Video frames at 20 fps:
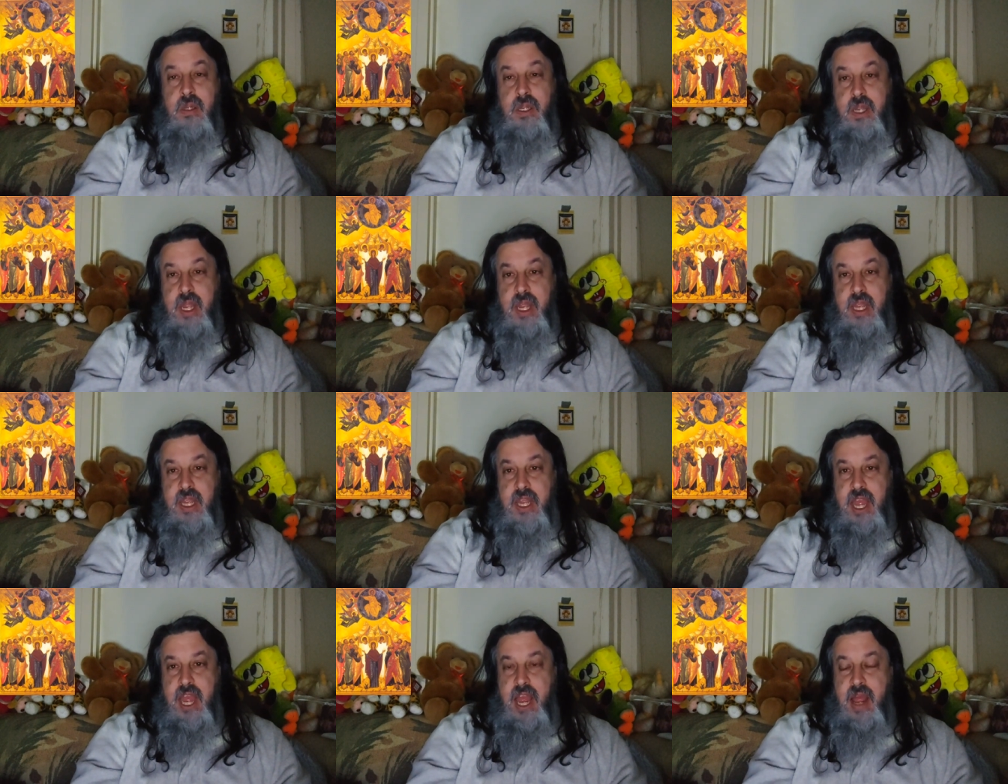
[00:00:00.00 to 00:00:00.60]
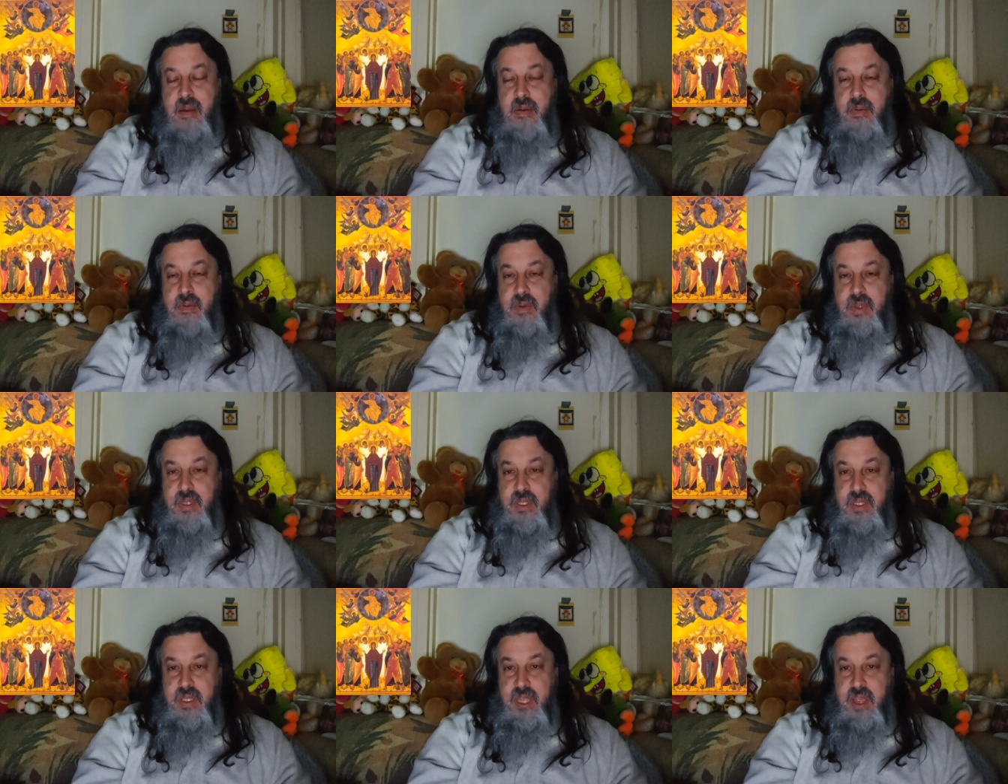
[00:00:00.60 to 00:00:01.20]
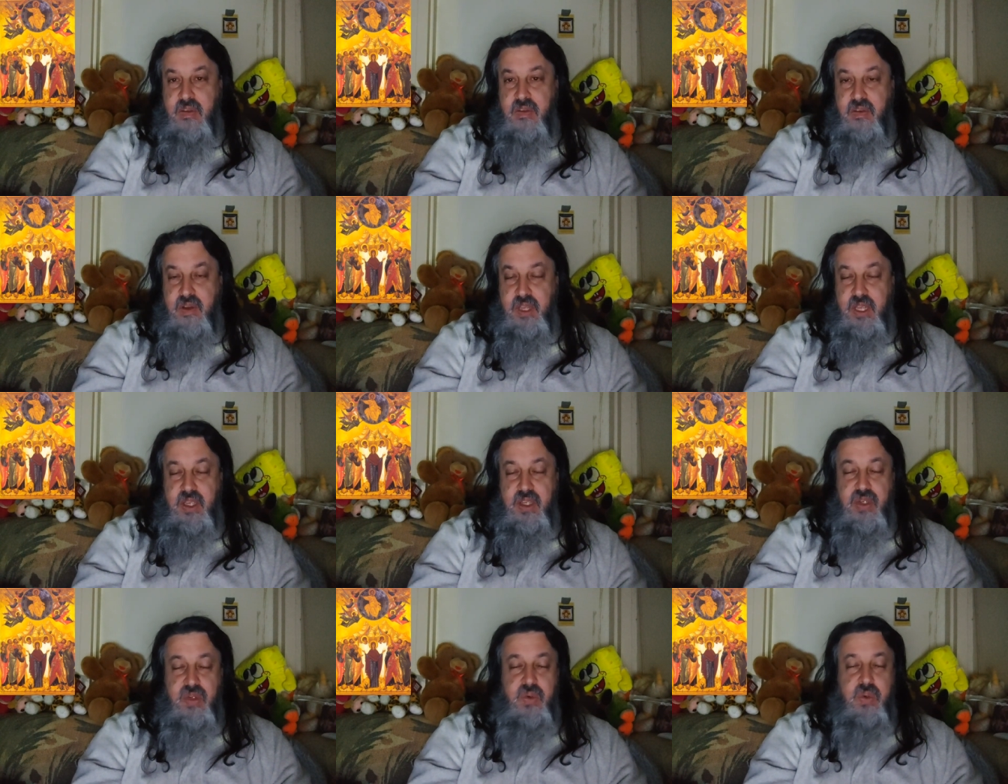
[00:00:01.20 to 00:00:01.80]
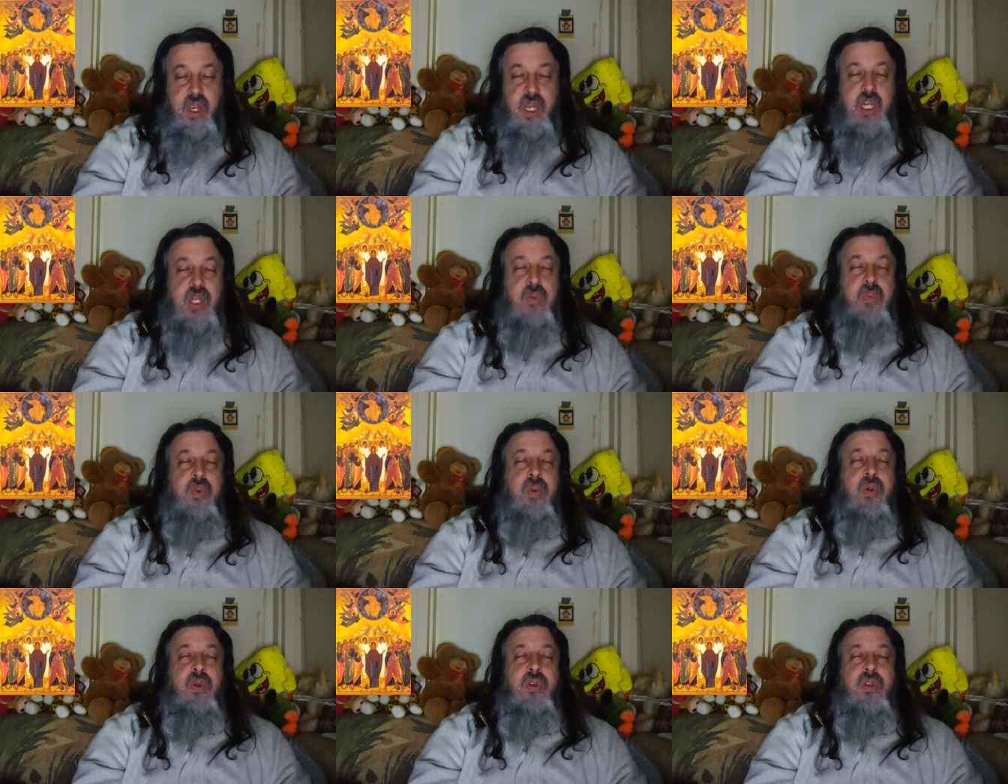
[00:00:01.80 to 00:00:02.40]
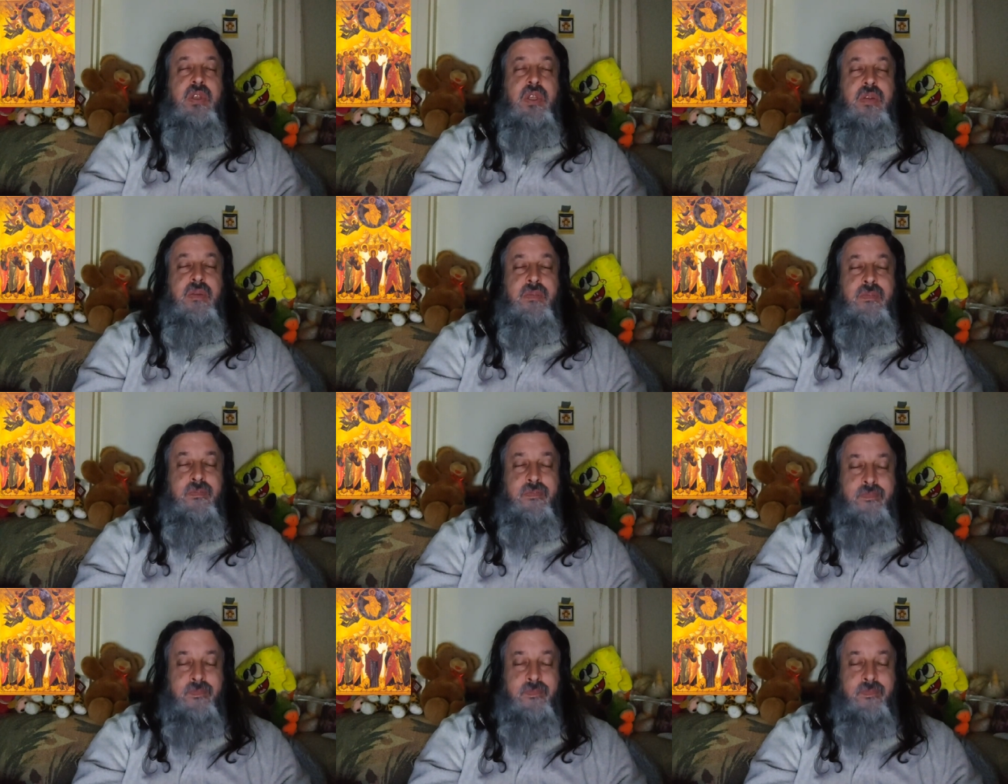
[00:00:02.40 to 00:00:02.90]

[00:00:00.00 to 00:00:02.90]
okay, yeah, I was definitely a strange person.